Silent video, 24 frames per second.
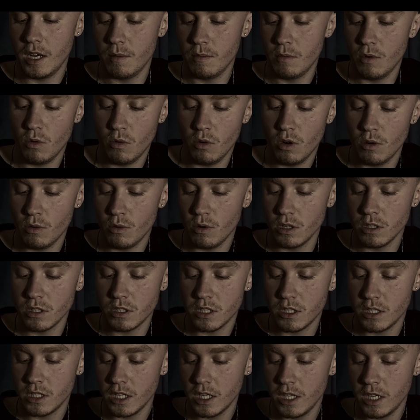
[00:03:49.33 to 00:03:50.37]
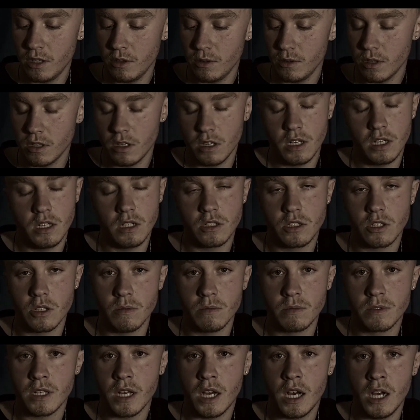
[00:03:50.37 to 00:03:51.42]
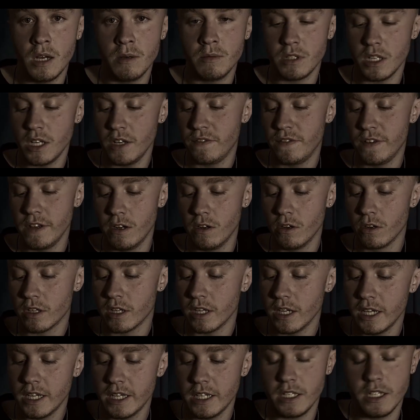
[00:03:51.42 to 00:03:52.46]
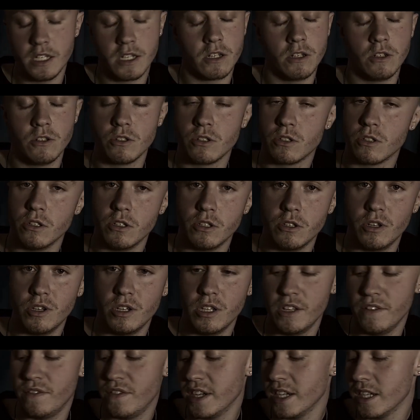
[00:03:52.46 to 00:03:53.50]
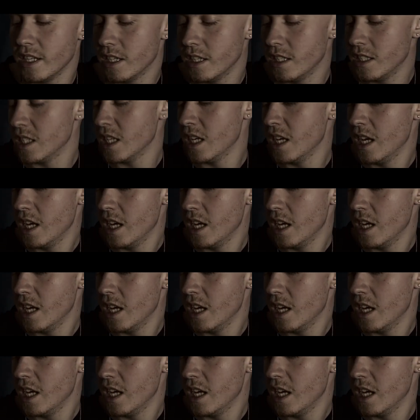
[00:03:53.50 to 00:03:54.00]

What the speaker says: What we want to do, sometimes if you're lucky you can just undo it with your fingers.